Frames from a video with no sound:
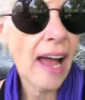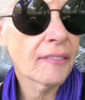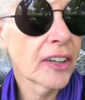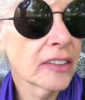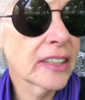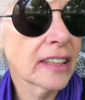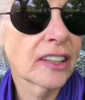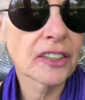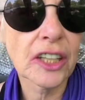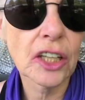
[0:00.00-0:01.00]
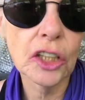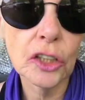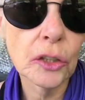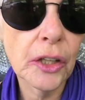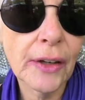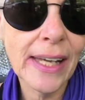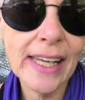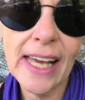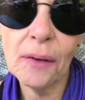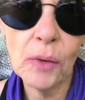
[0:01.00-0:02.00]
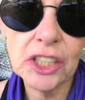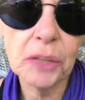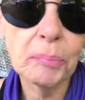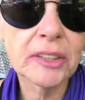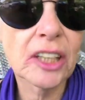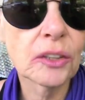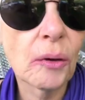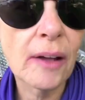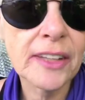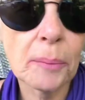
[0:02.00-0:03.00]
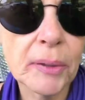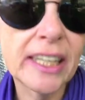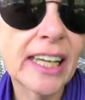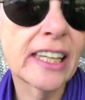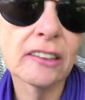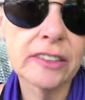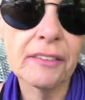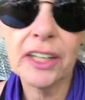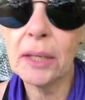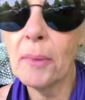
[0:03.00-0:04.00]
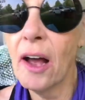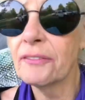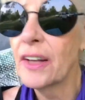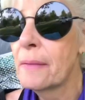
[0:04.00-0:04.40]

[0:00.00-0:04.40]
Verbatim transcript: I've heard that there's a glue you can get. Once you put the glue on there and put it in, it'll never come off.